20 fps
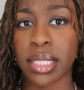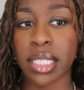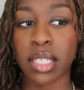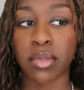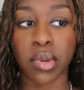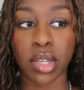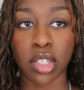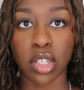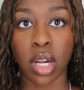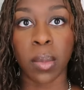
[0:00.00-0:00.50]
see
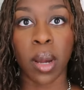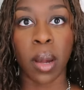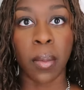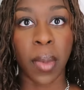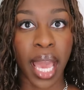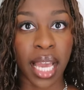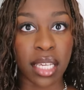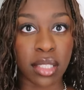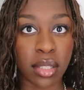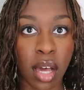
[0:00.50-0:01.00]
if we can drop our
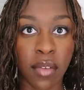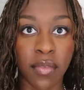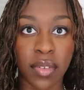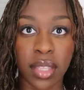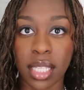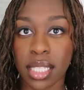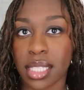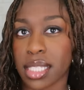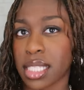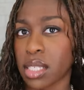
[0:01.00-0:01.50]
bags off
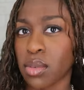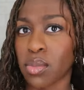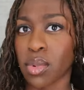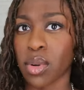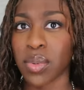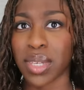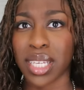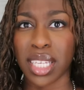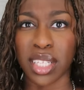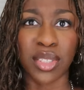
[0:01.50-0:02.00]
and then see
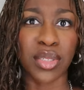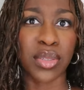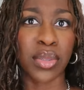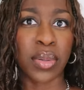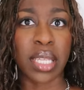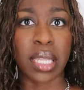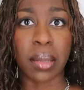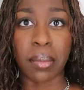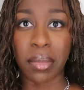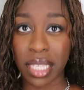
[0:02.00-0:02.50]
what we can do
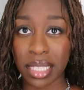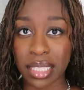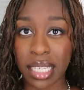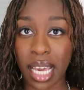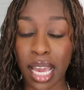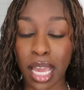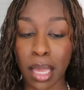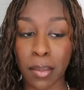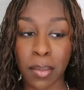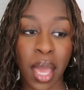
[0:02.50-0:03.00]
in the
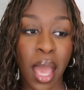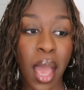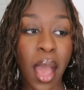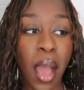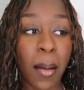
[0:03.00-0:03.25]
meantime.